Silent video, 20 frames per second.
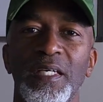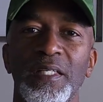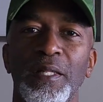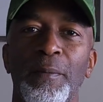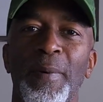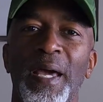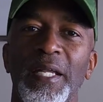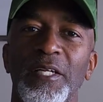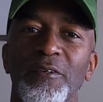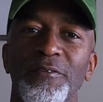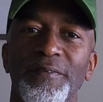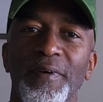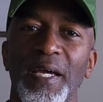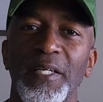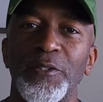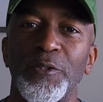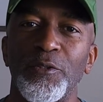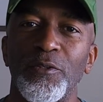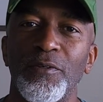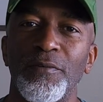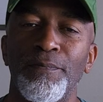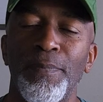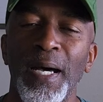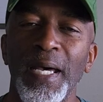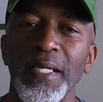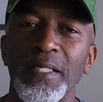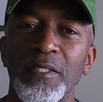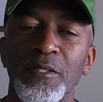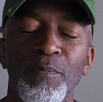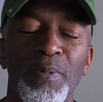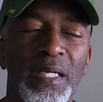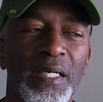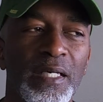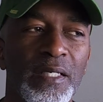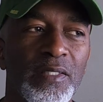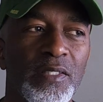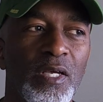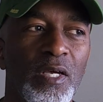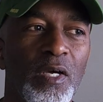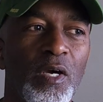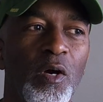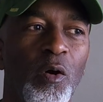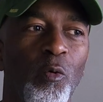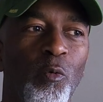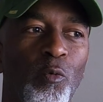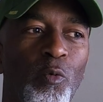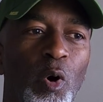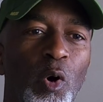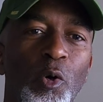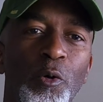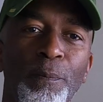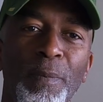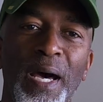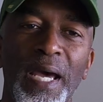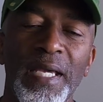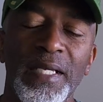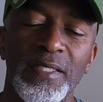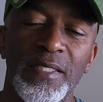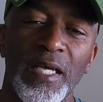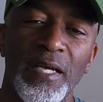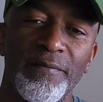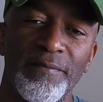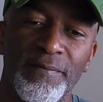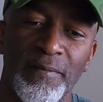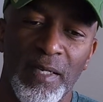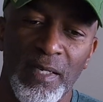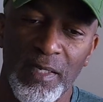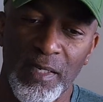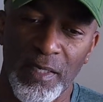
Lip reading: the manufacturer of bikes because road bikes have